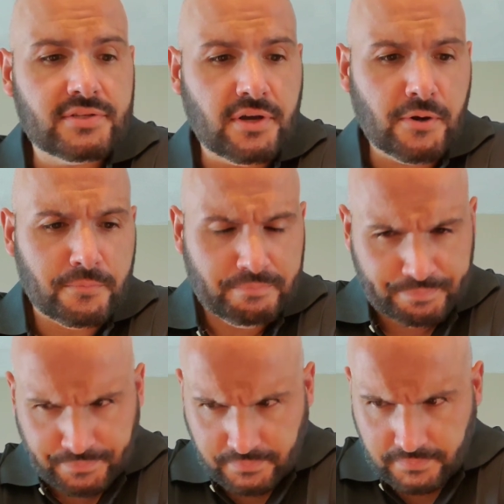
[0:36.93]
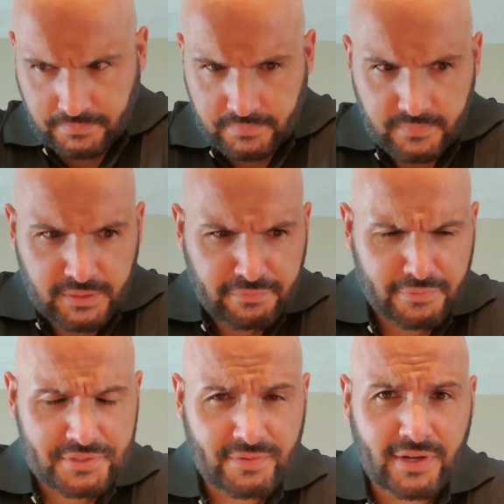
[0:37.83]
So
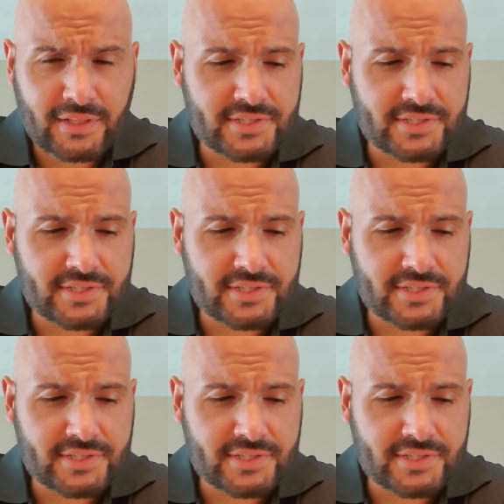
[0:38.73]
first of all,